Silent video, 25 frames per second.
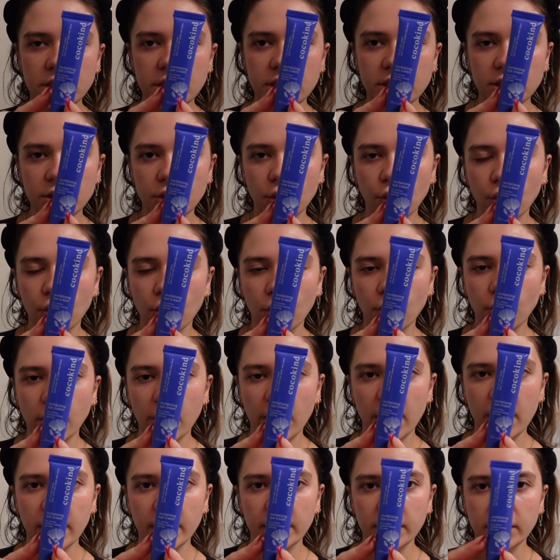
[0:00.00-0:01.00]
this Coco
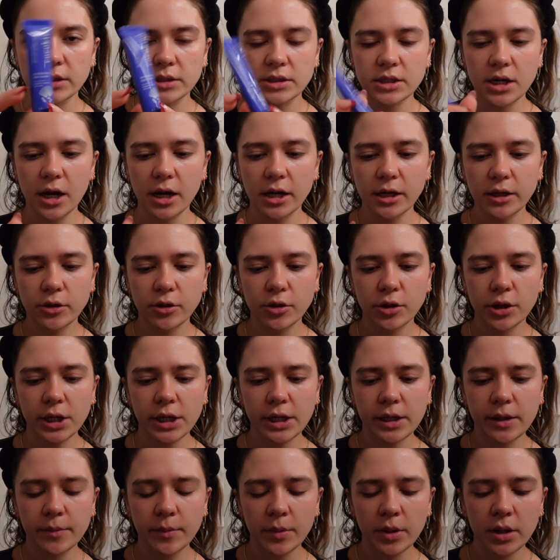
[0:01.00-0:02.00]
Kind eye
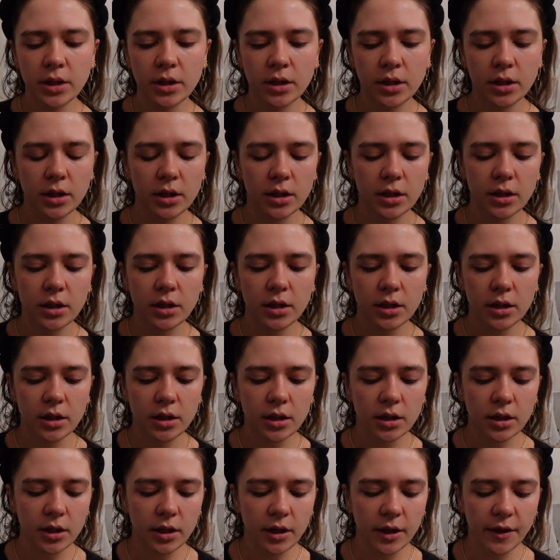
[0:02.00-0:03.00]
cream.
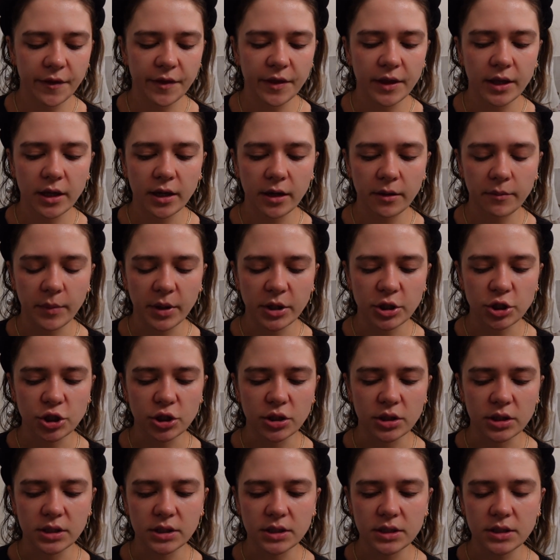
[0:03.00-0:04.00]
I think I
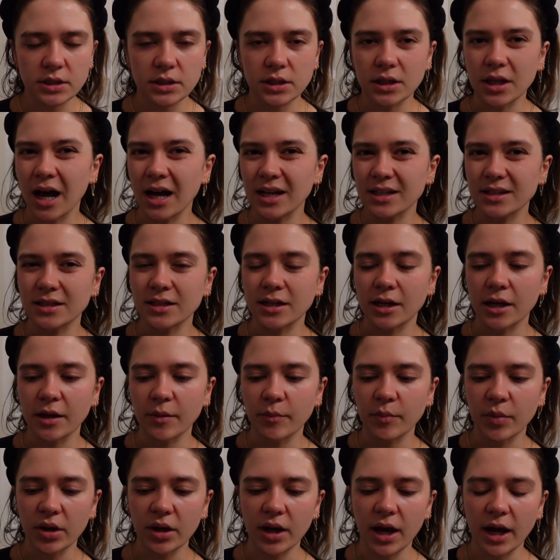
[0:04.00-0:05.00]
mentioned this last night,
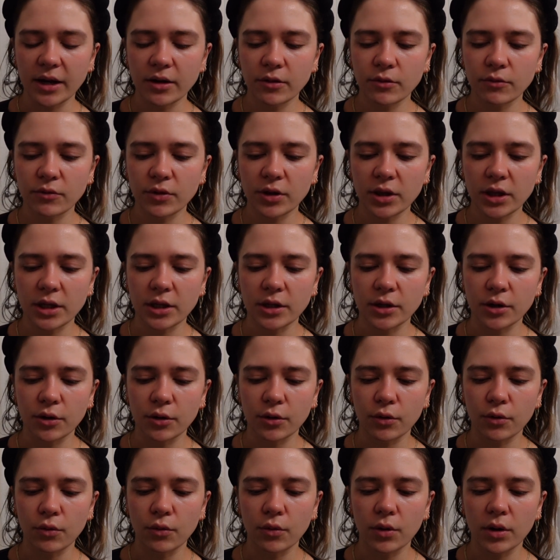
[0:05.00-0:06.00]
but I don't really
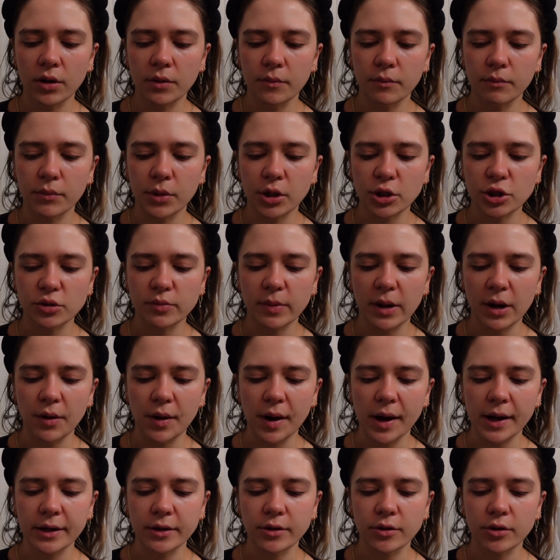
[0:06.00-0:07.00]
know much about
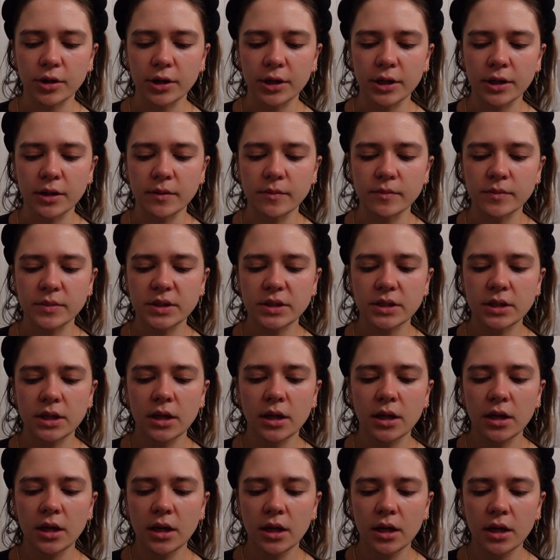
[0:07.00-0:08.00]
eye creams,
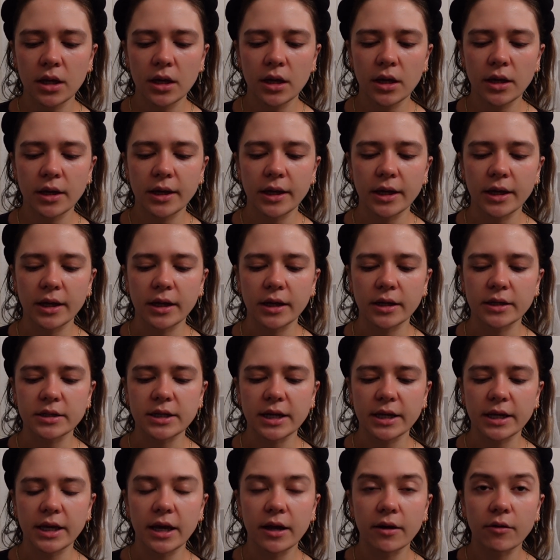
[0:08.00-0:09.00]
and
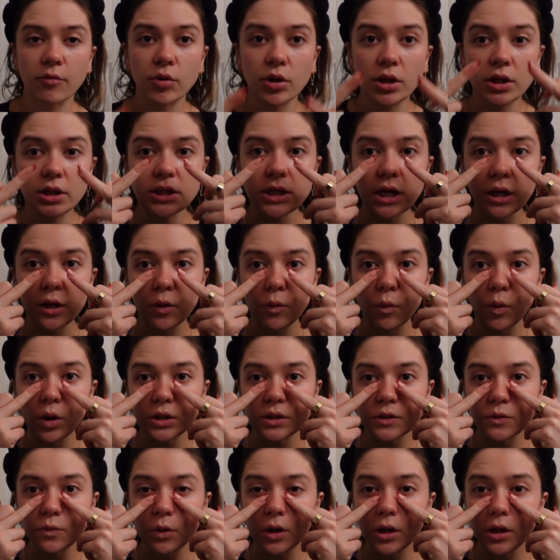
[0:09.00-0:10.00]
I can't really tell
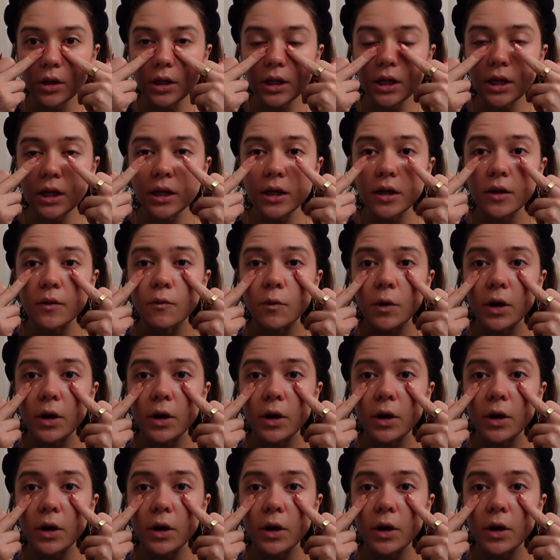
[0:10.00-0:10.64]
what's working and